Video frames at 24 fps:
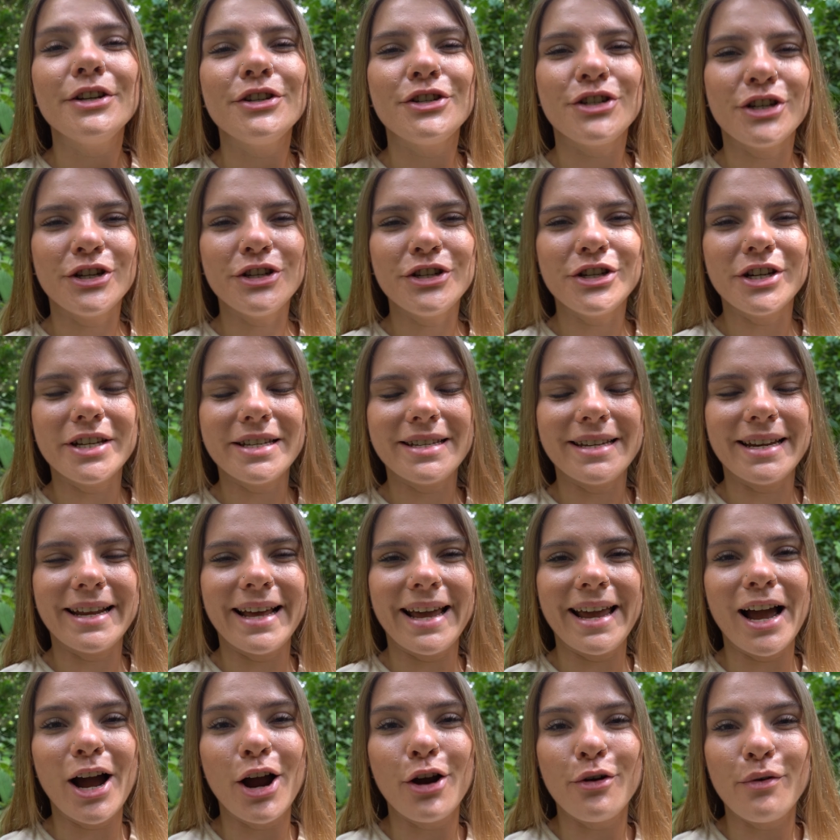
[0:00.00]
Just
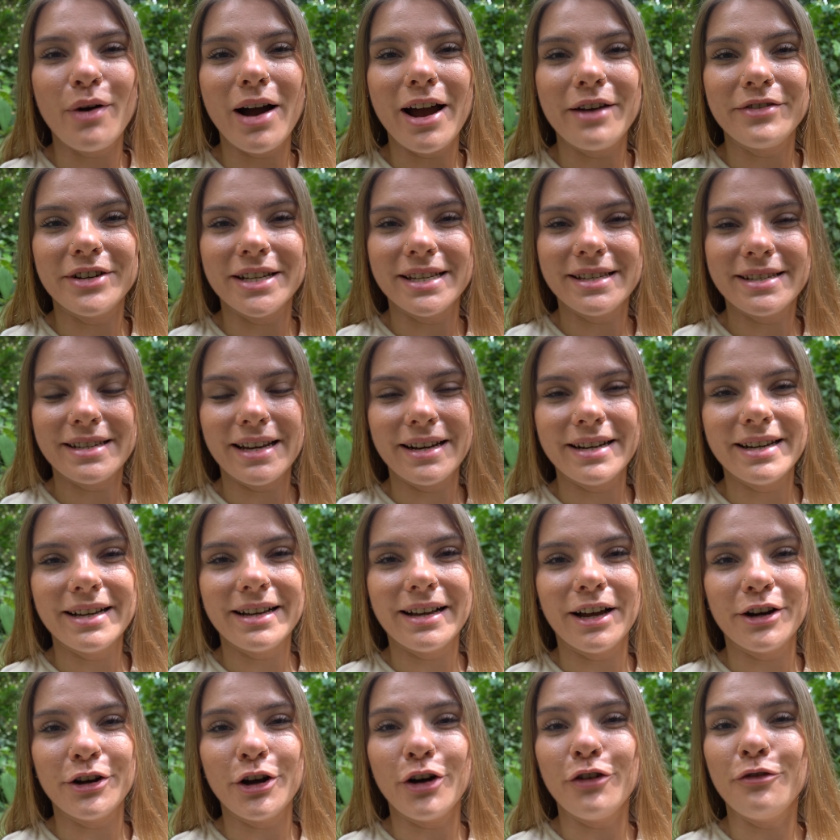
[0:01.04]
yesterday, I arrived in
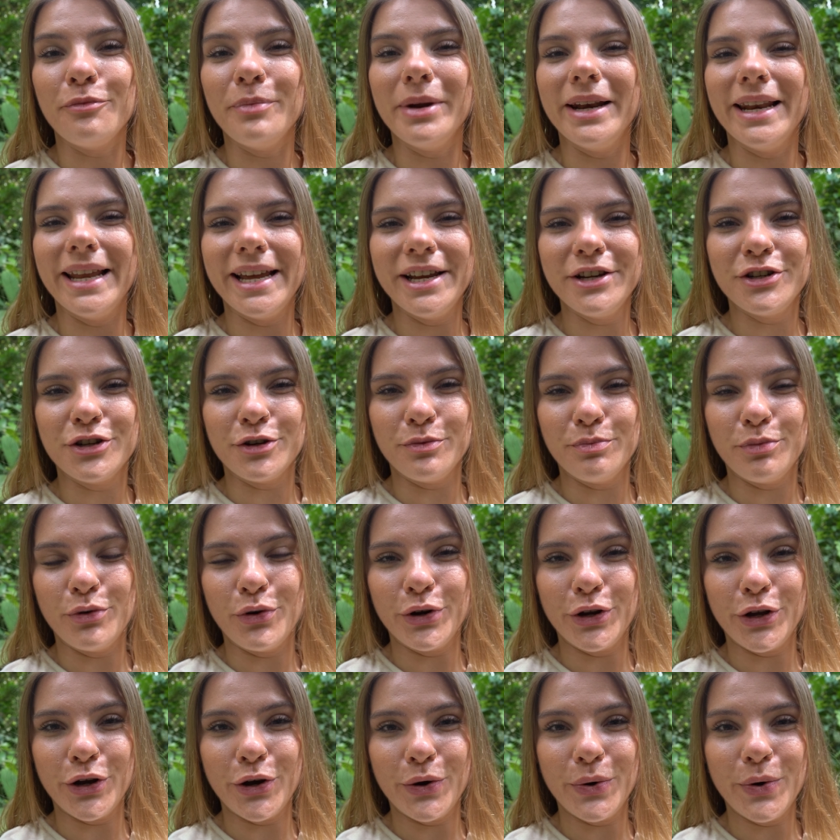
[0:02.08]
Sandakan of Malaysian
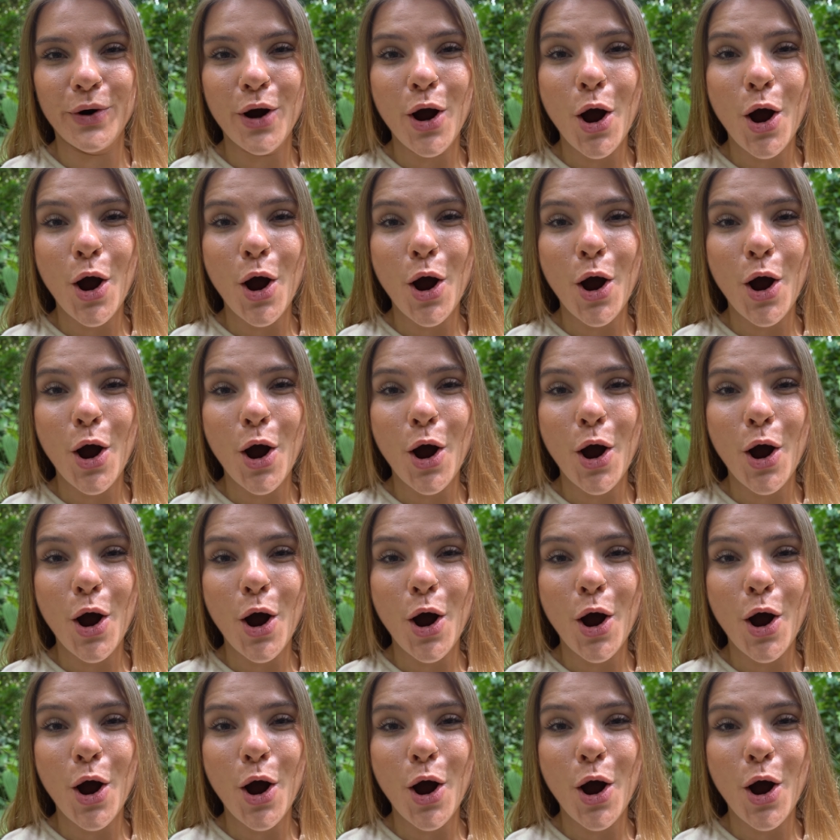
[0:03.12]
Borneo.